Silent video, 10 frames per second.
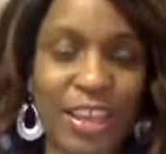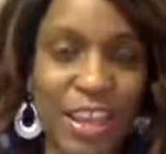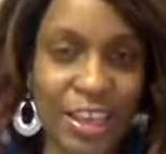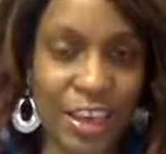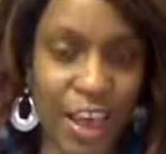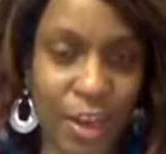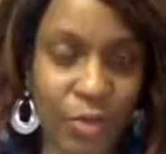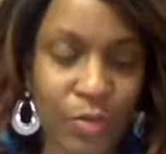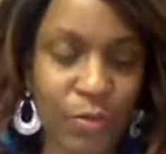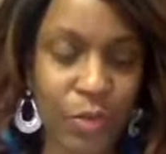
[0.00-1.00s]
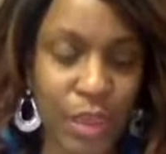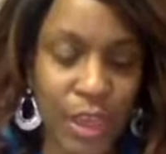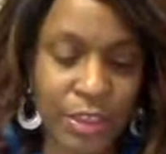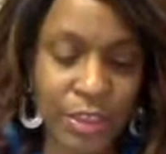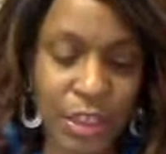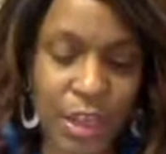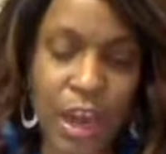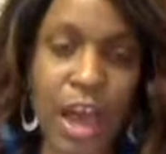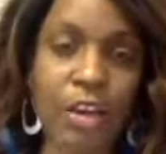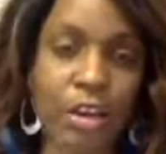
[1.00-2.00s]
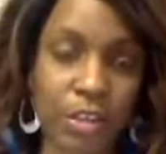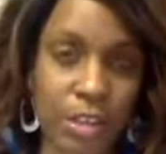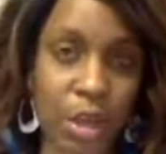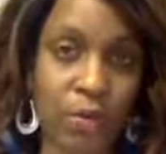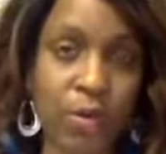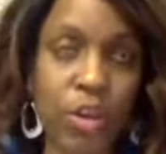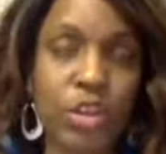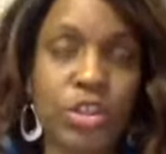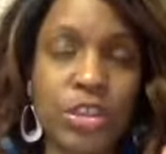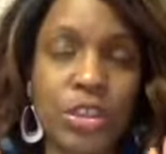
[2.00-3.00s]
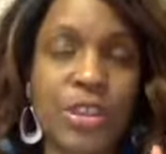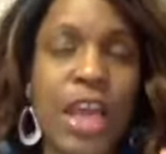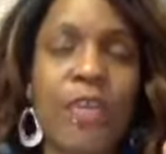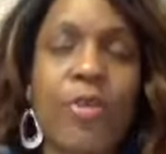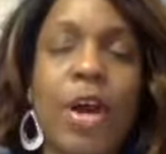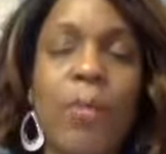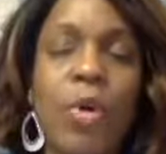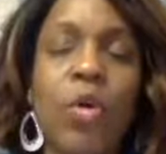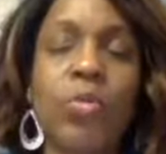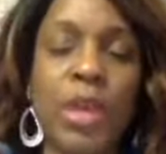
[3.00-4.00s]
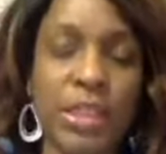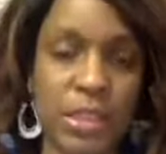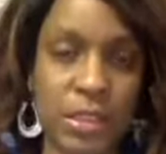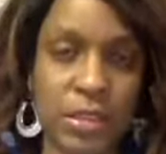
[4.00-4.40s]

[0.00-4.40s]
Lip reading: In and out, and just allow yourself to just have a moment